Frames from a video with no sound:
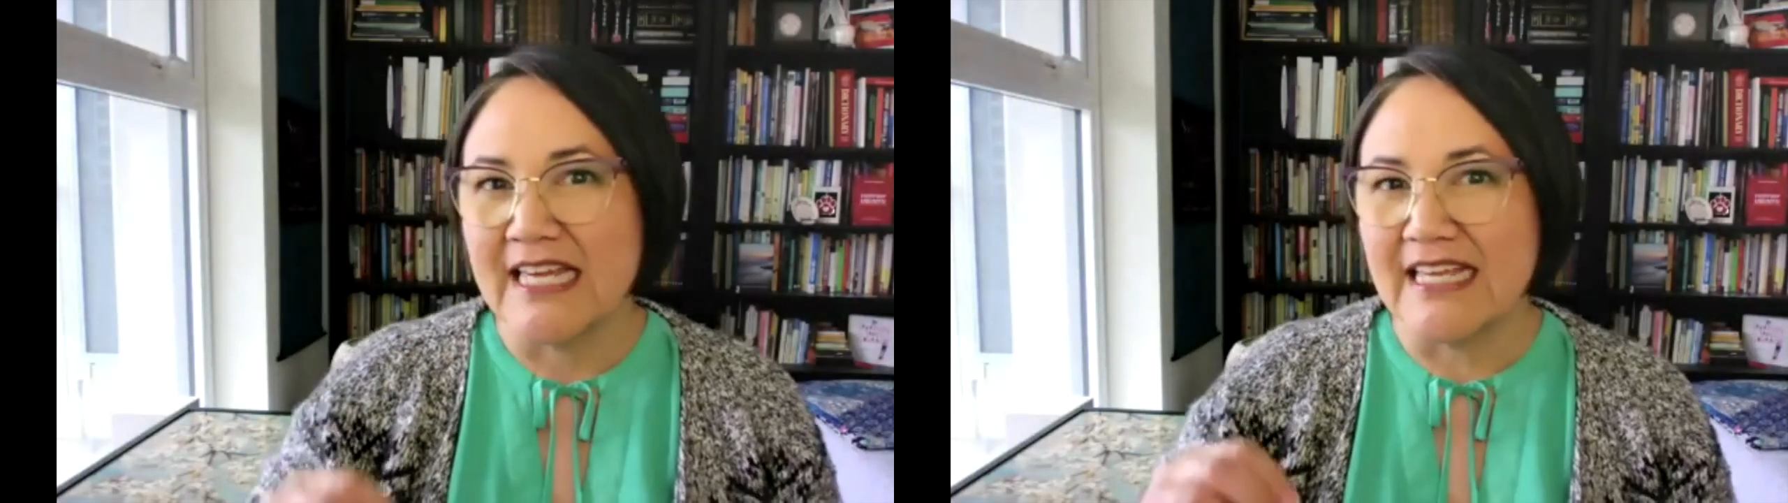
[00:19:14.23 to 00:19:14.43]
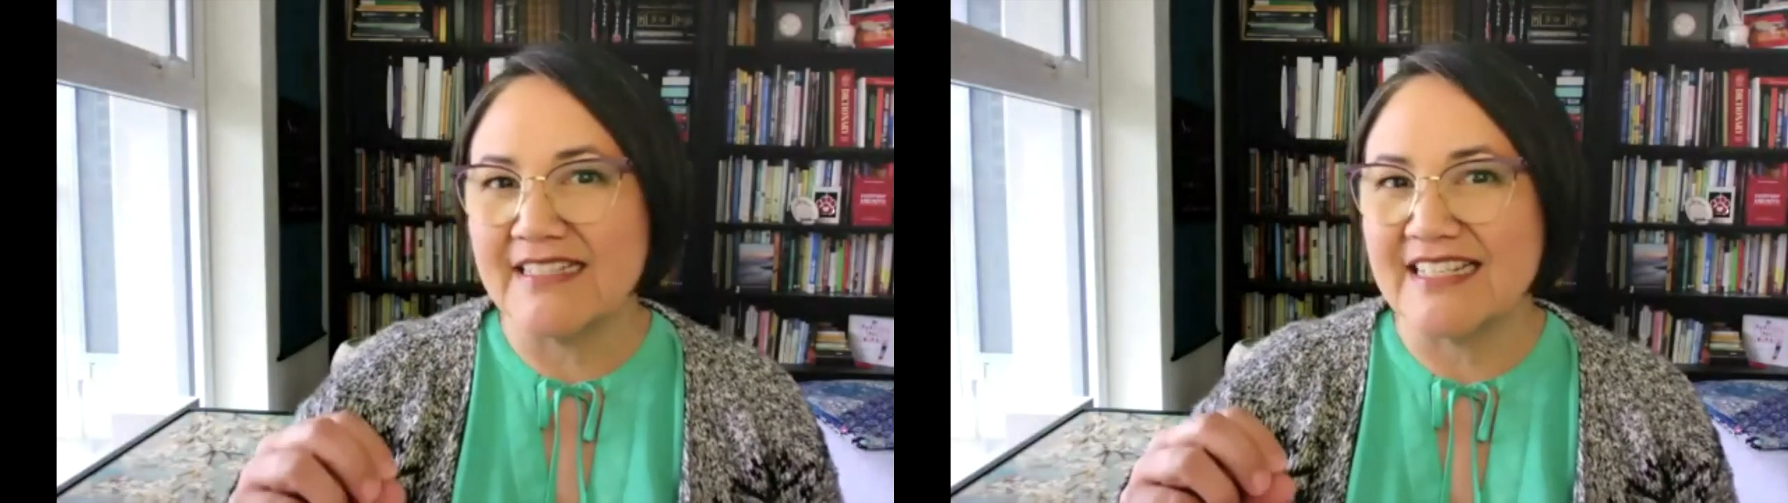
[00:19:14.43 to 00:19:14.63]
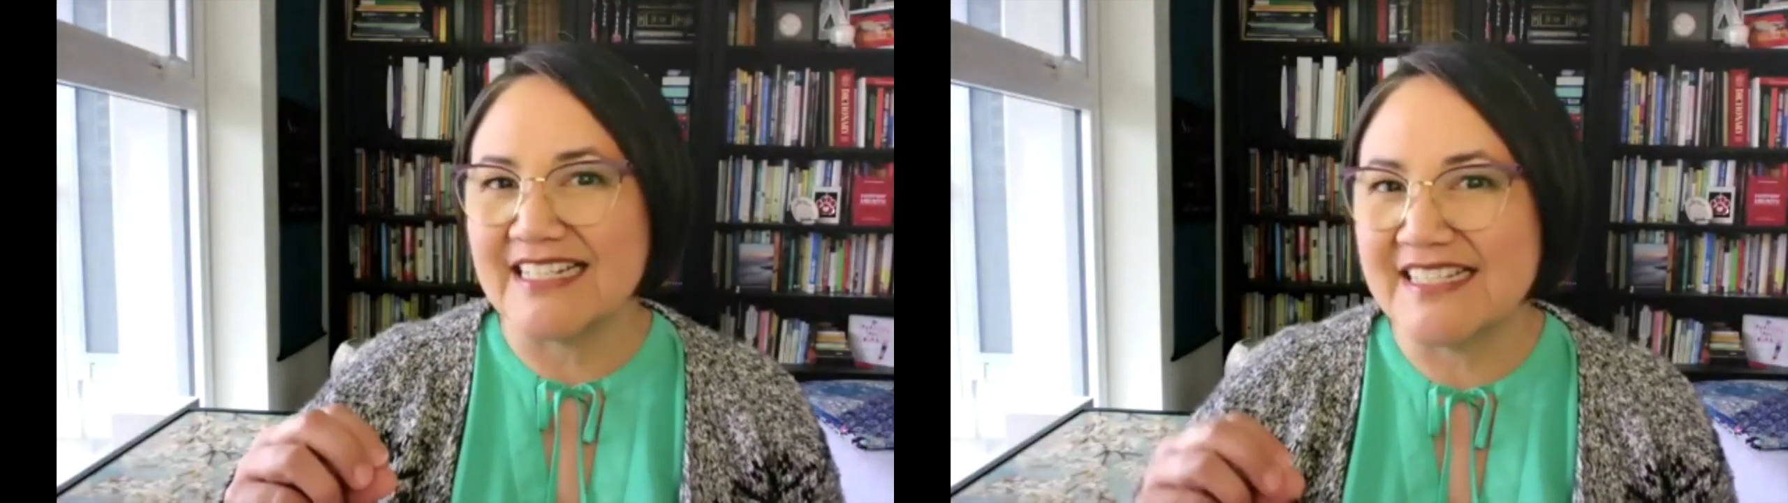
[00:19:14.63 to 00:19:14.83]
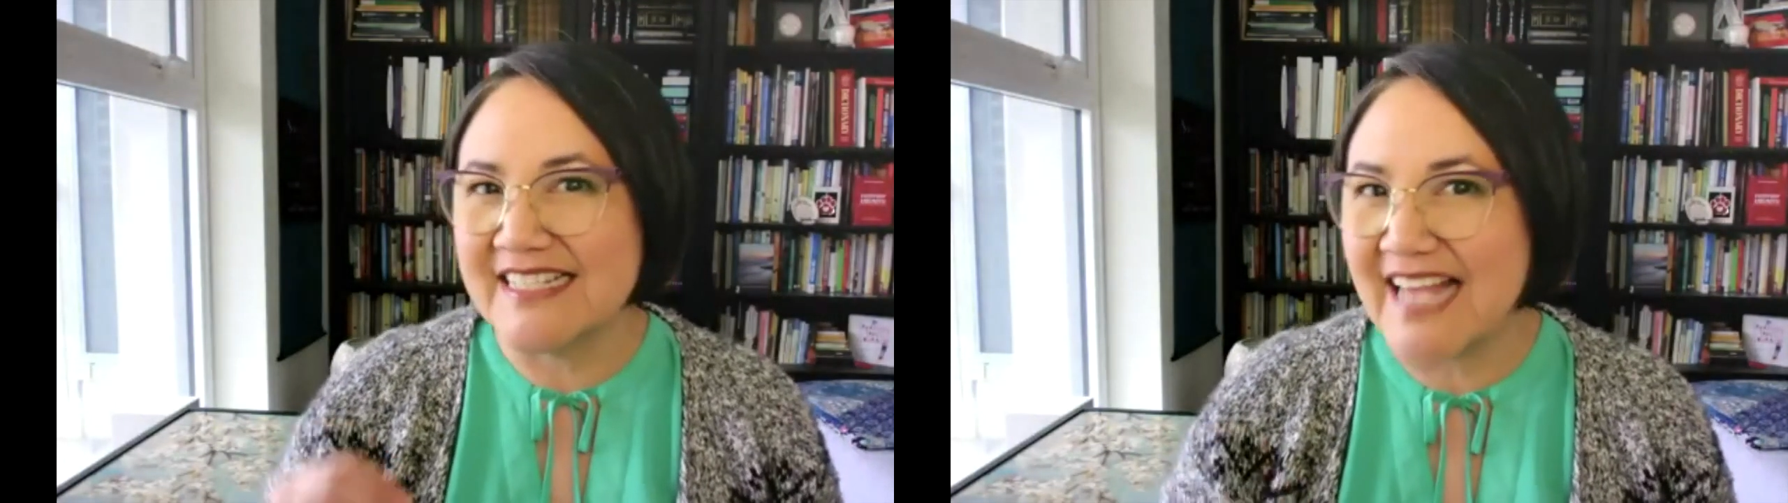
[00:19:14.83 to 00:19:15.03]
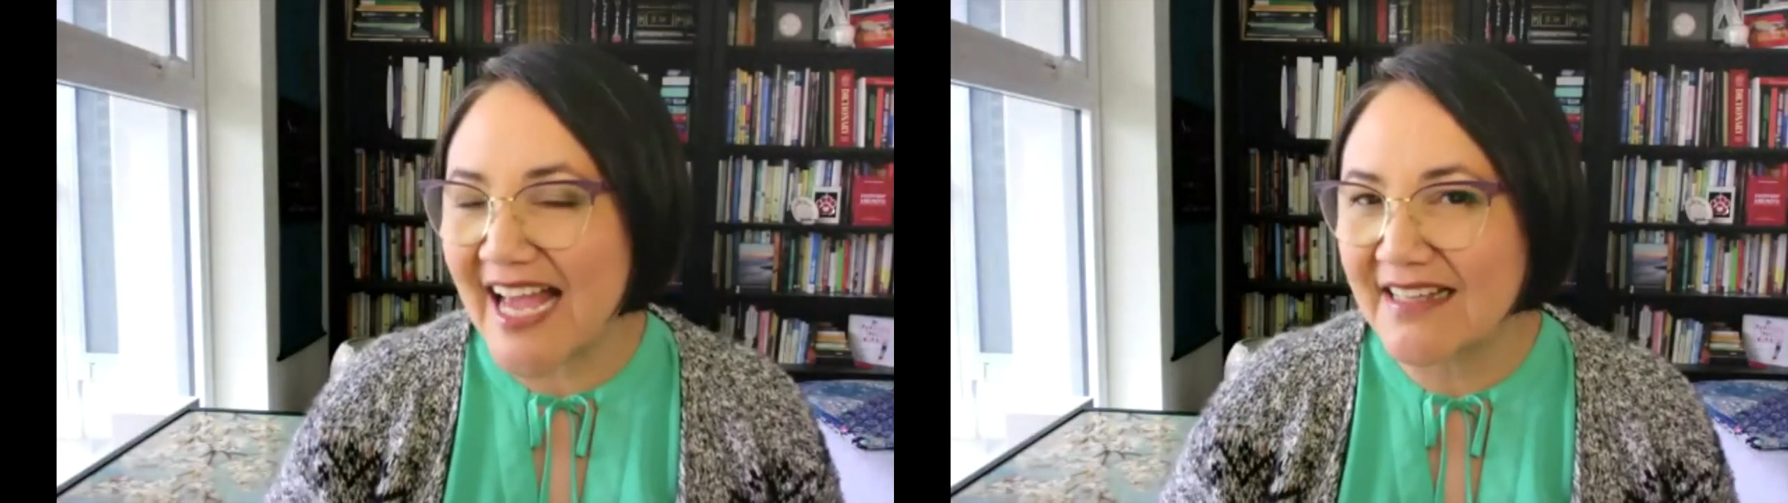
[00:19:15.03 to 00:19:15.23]
is
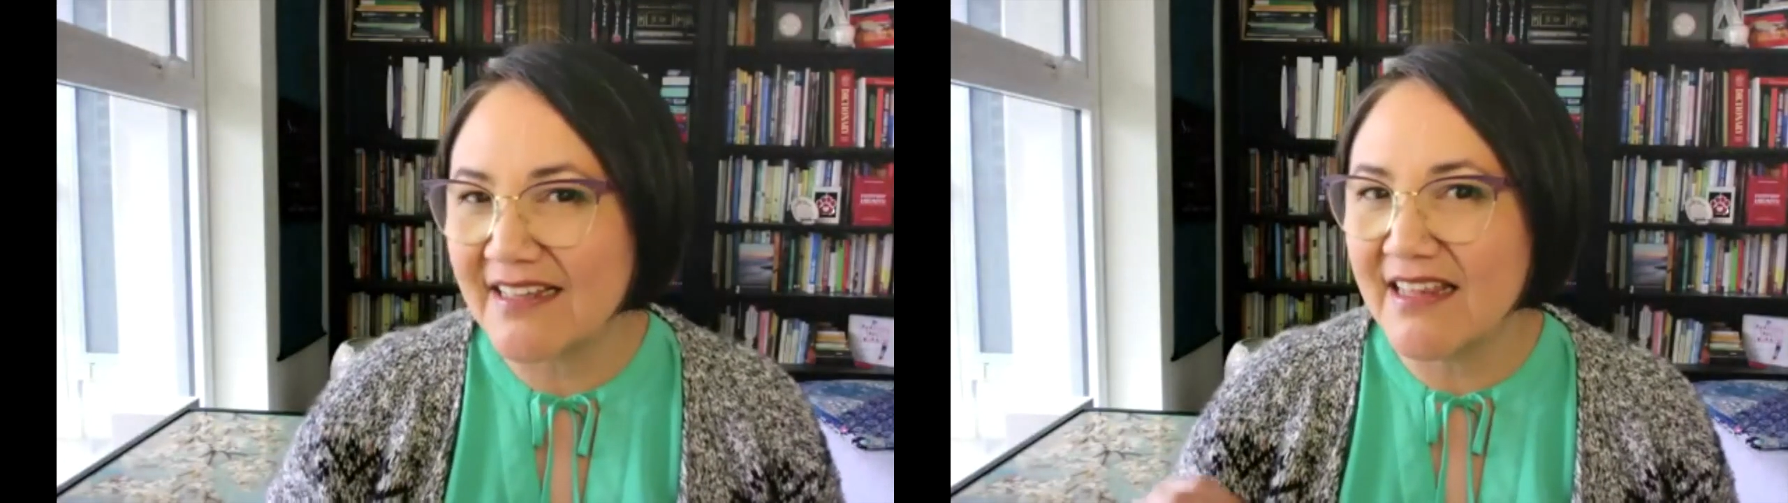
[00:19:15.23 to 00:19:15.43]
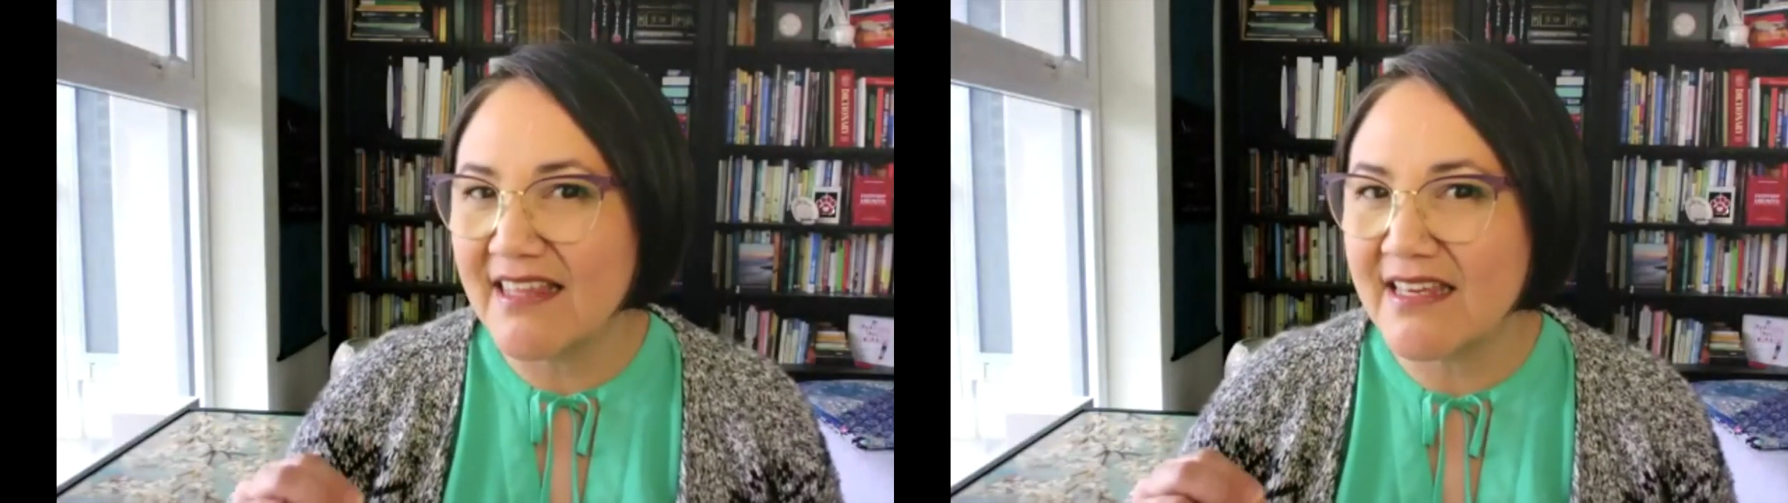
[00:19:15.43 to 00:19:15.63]
exactly the